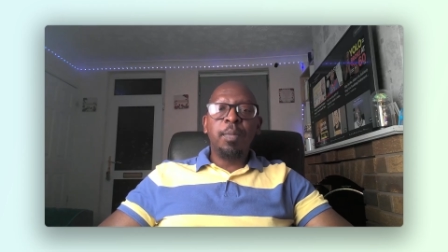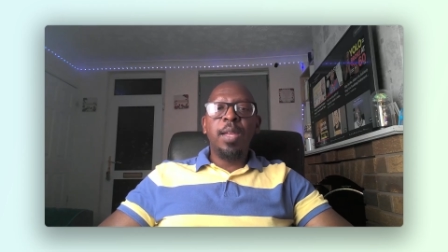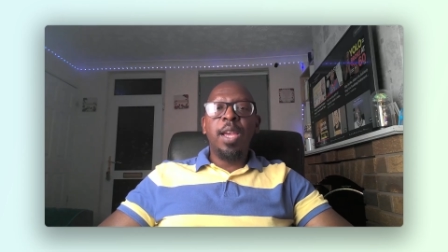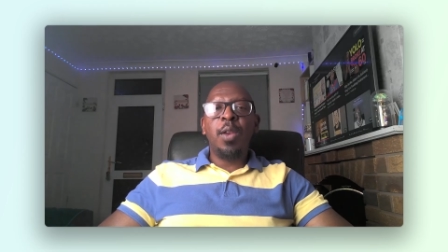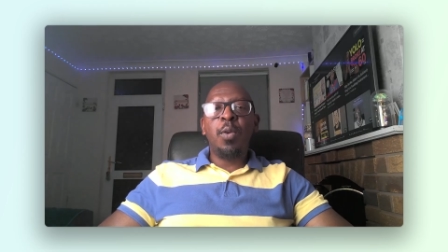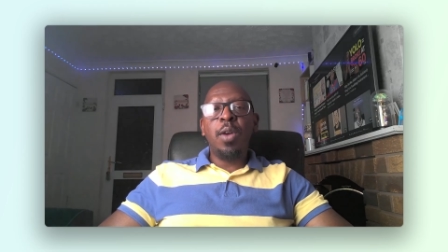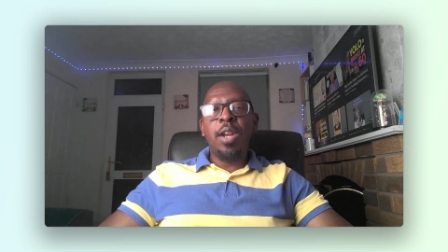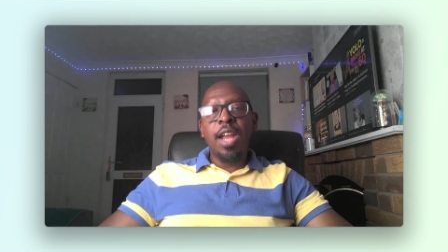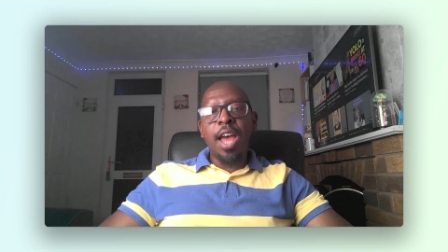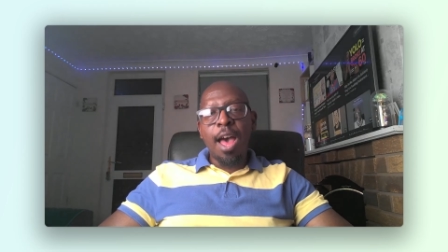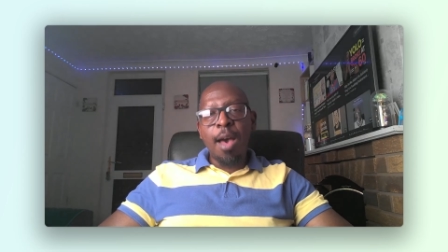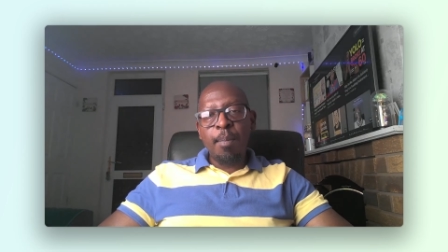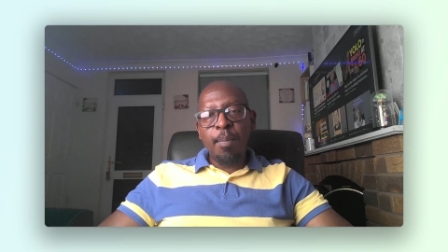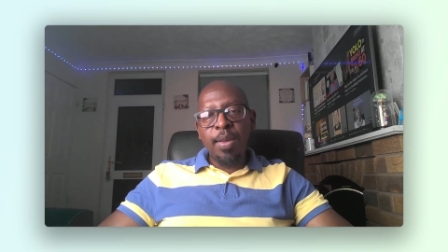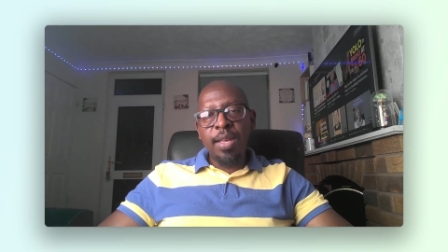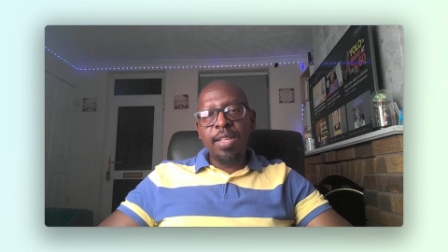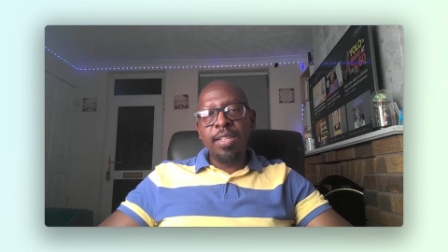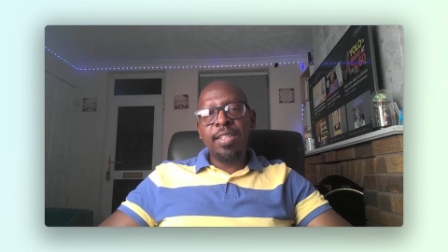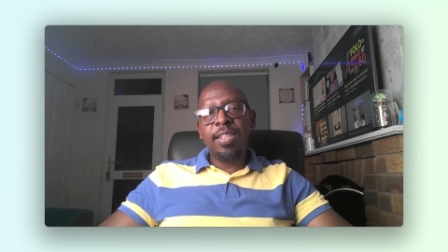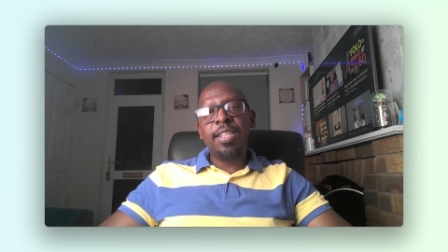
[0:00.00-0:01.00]
And what
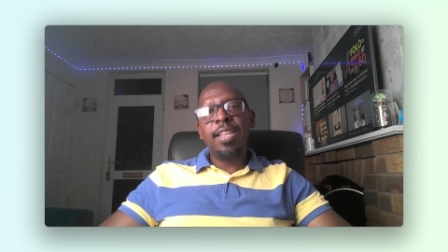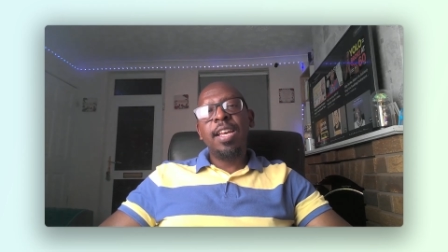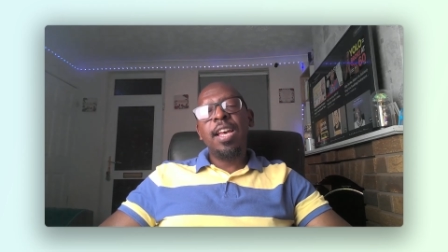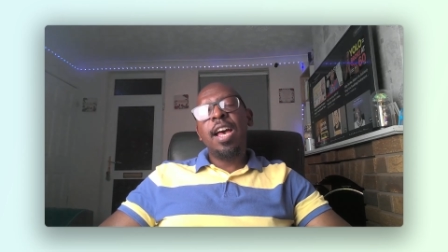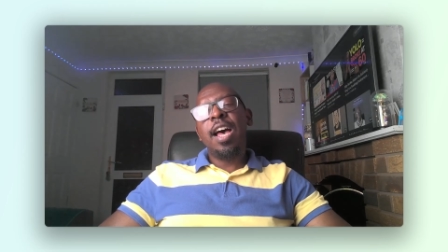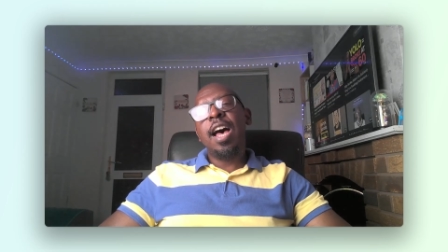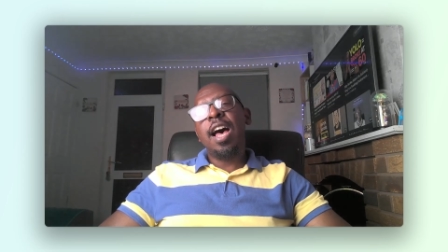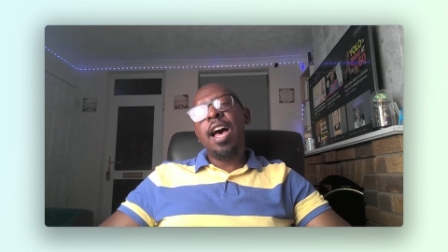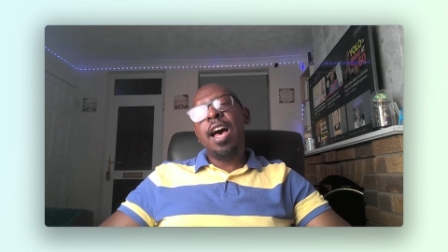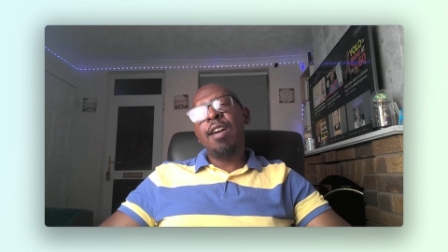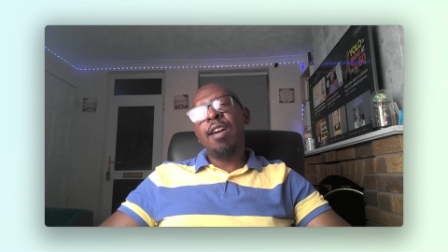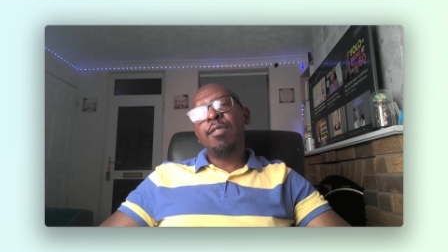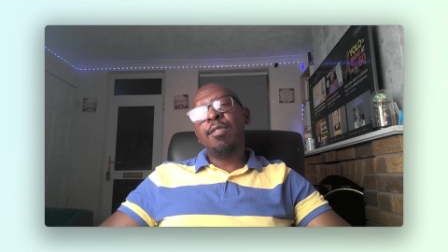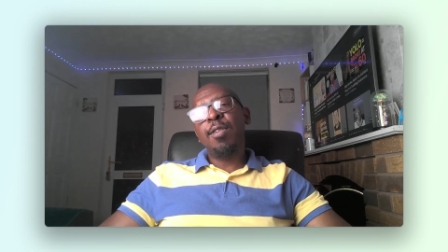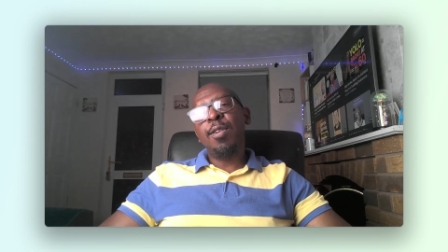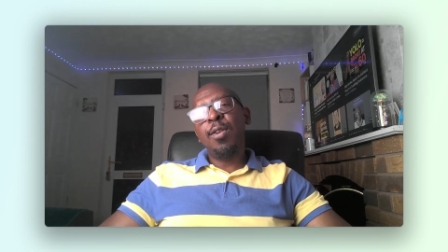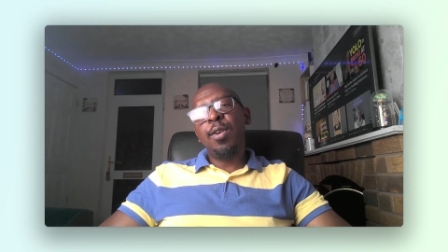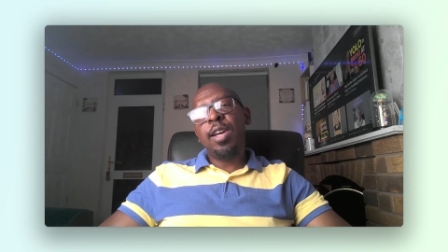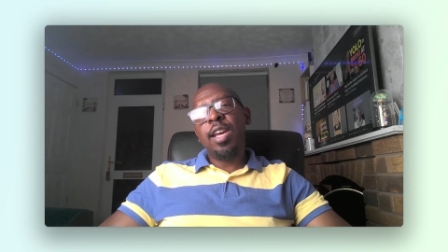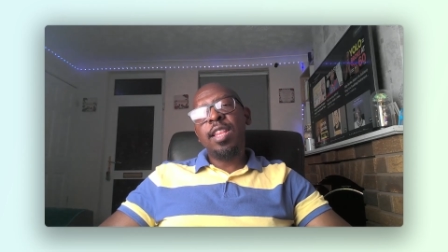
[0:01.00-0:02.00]
happens, if
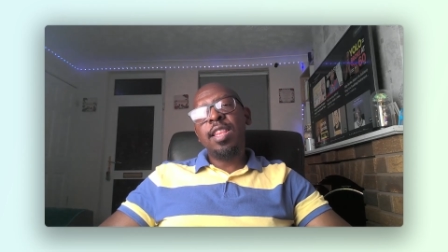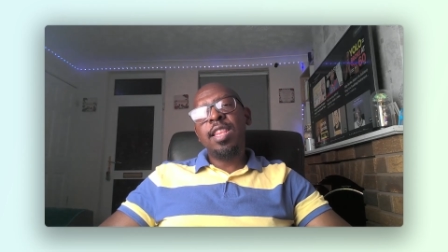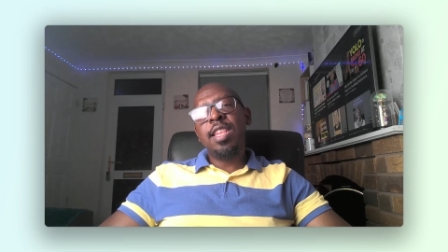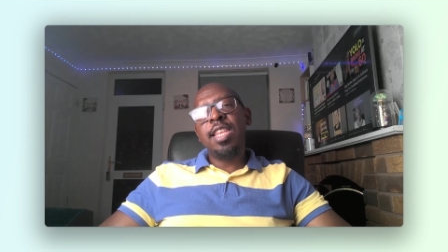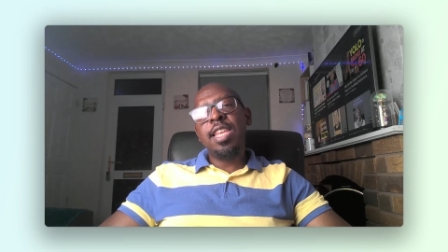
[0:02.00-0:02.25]
you look at